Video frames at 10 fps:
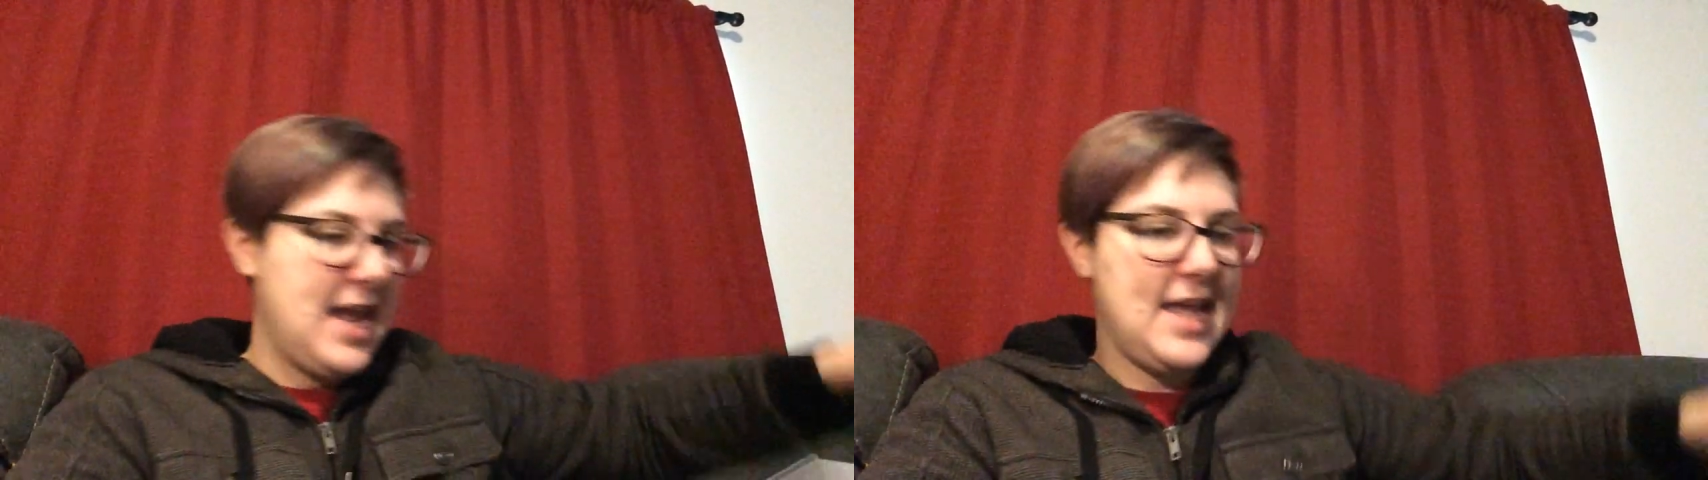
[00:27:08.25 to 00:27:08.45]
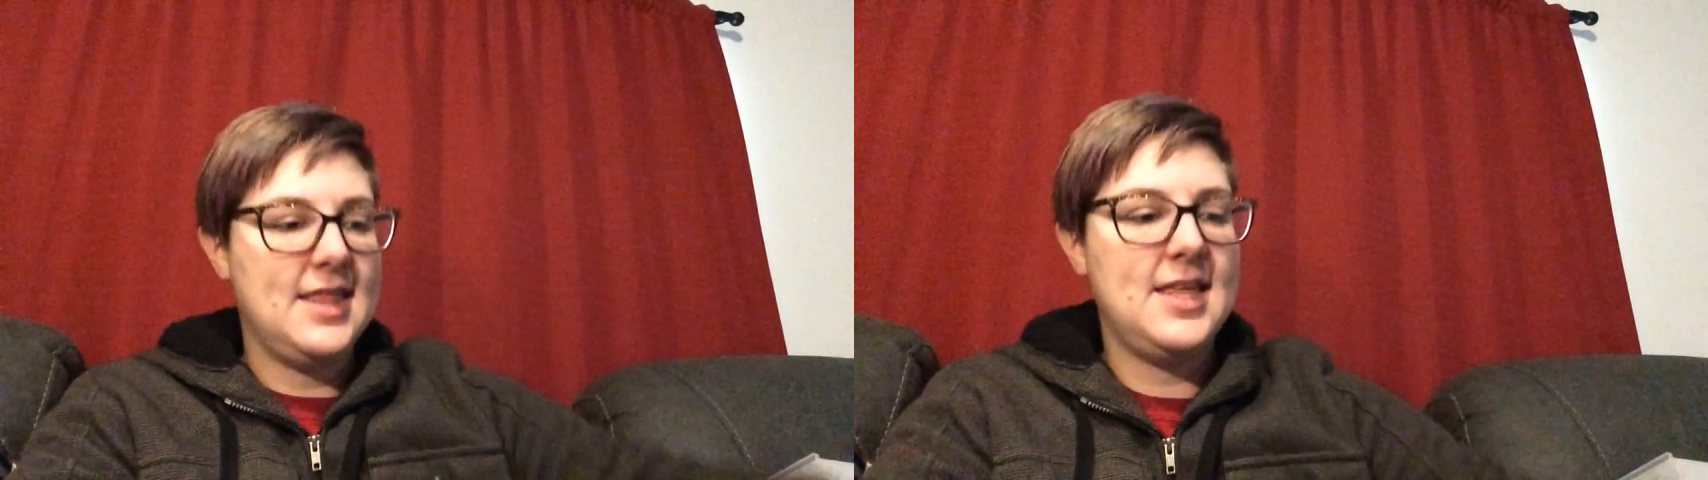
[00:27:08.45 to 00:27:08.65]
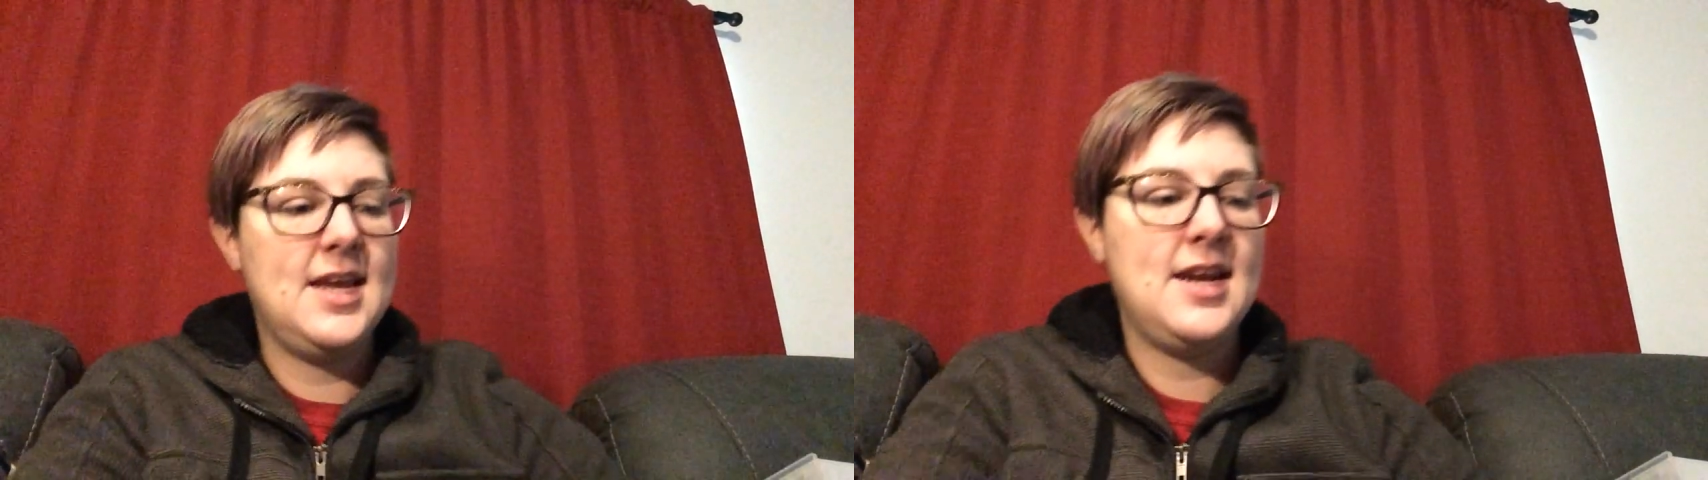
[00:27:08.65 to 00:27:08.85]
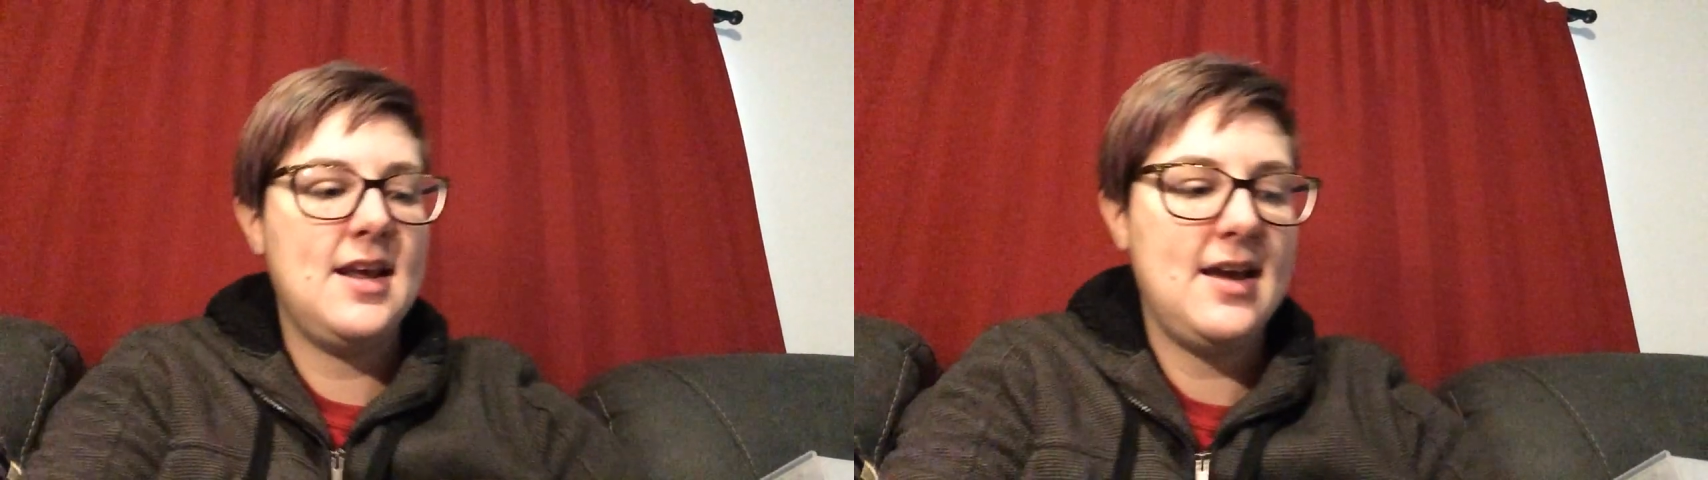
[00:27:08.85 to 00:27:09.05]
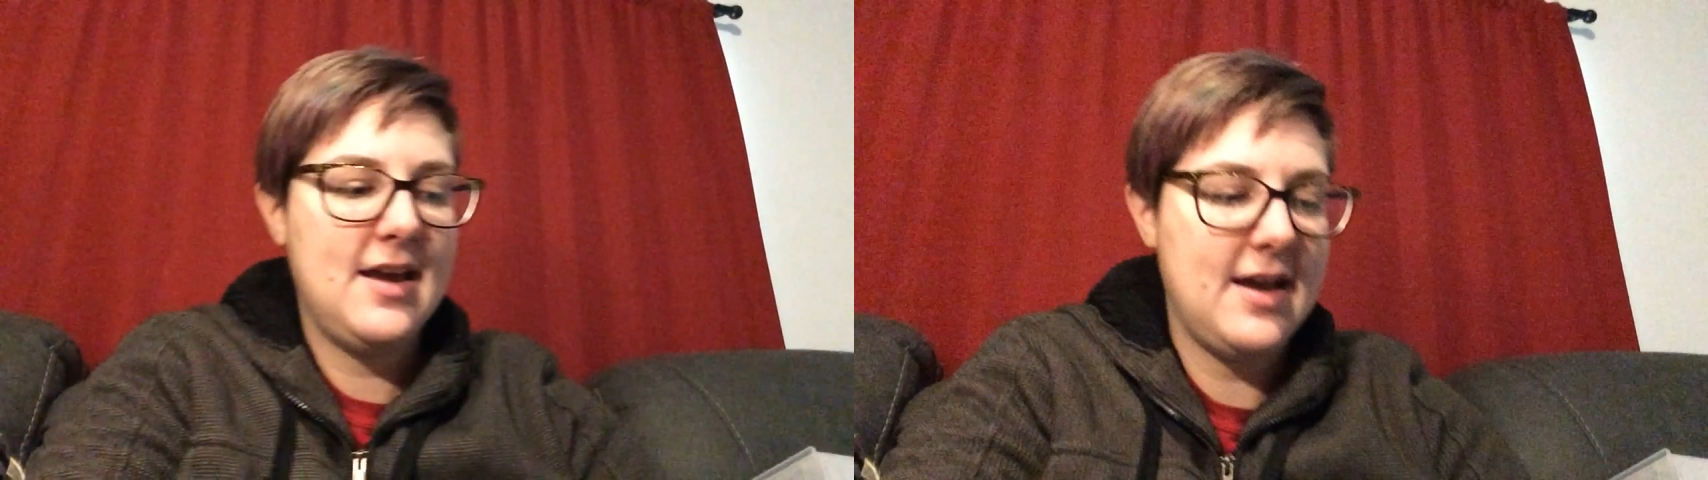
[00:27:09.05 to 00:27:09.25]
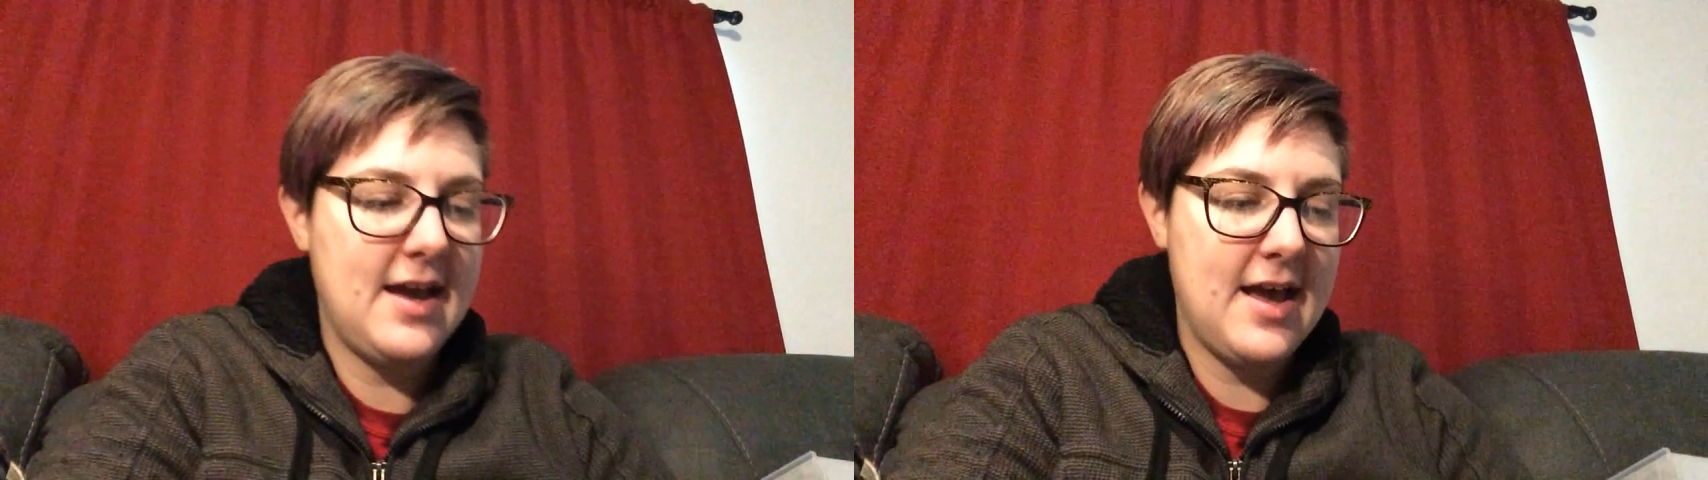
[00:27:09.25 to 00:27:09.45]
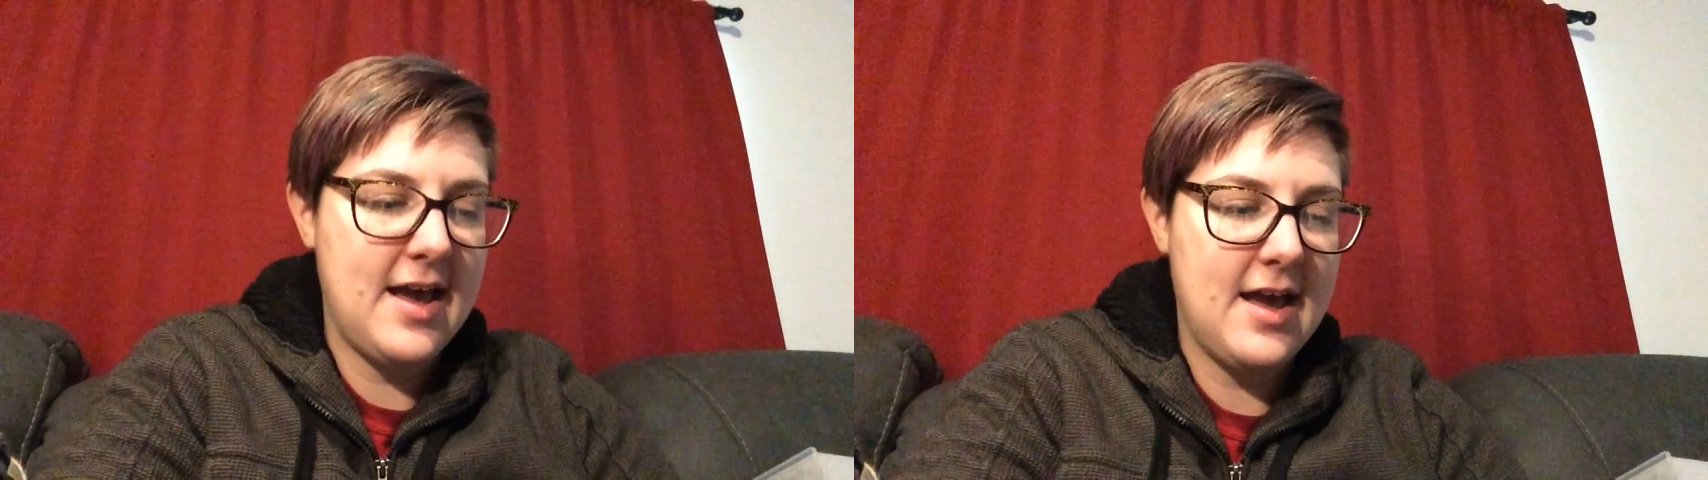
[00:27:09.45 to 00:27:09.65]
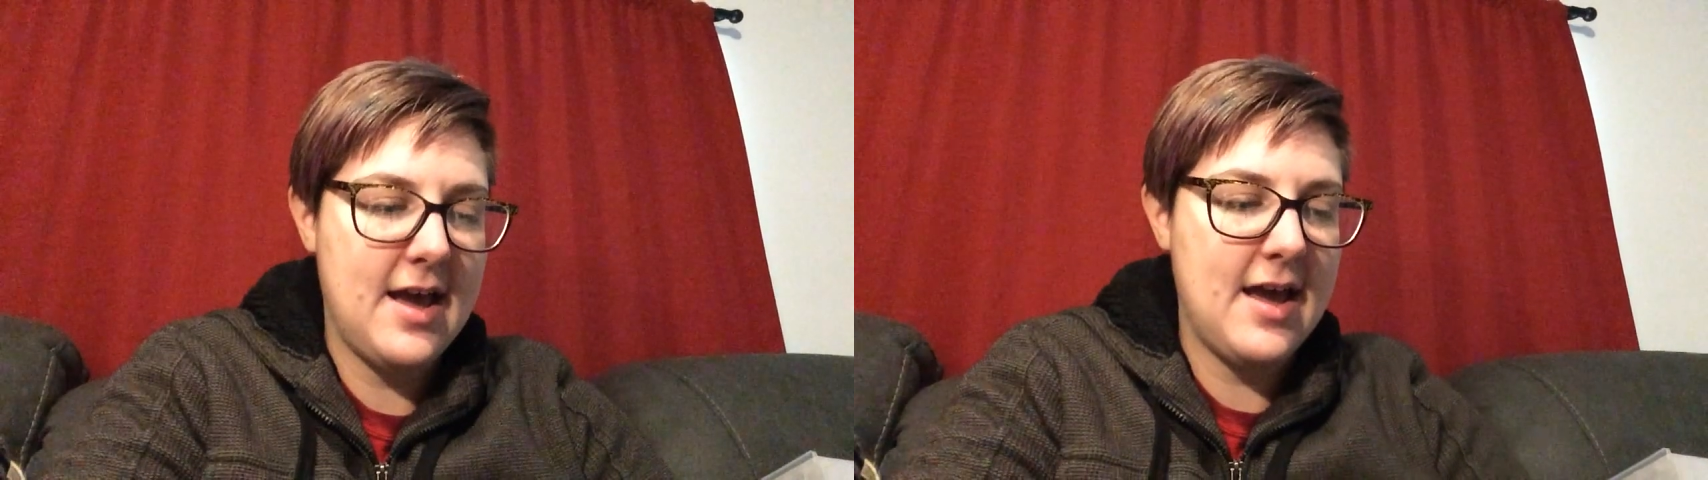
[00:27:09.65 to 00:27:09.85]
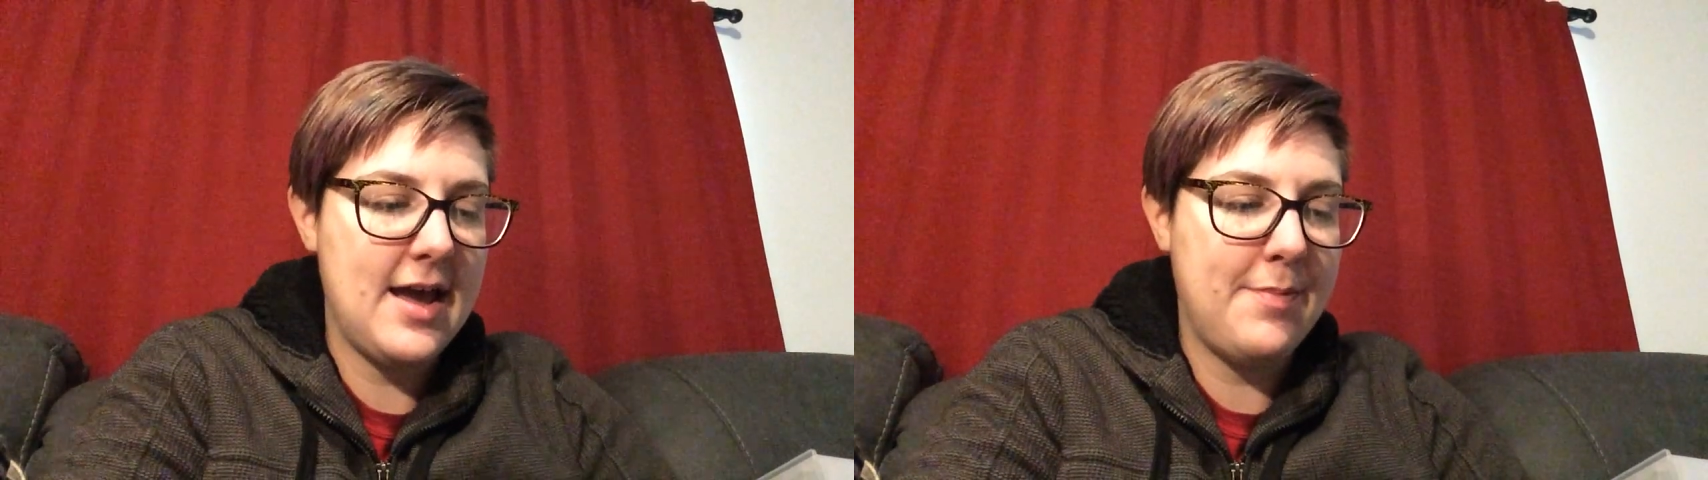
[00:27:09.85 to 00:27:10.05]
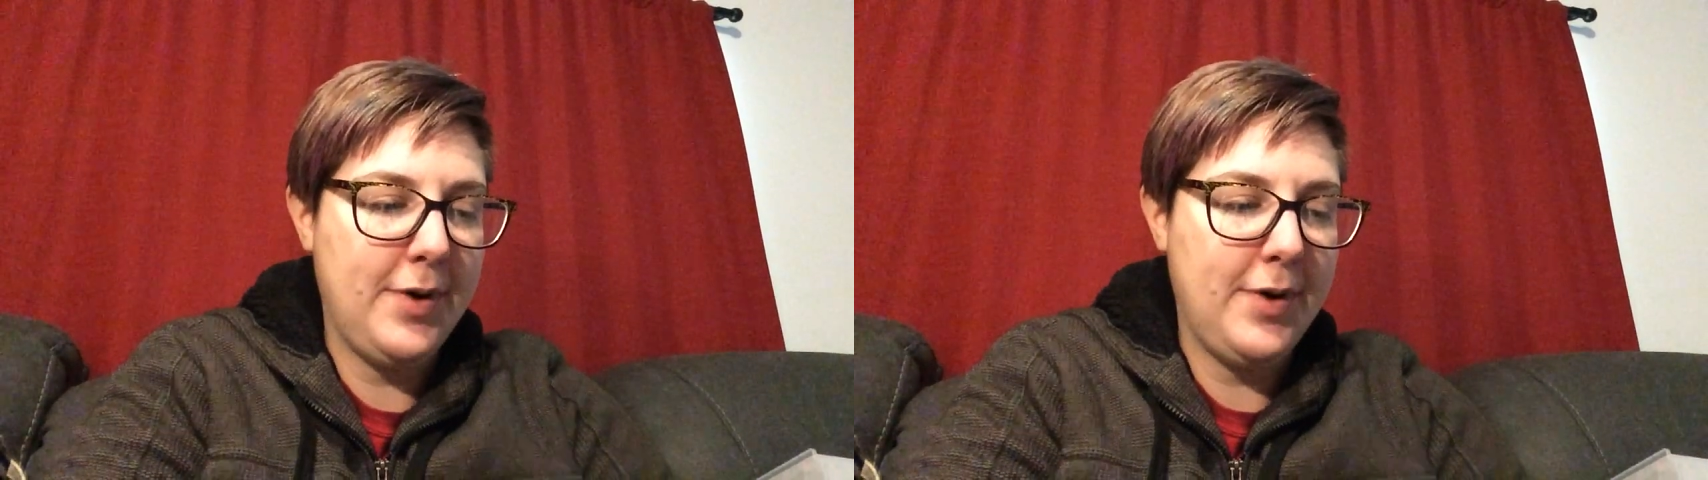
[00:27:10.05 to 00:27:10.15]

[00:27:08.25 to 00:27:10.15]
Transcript: And then I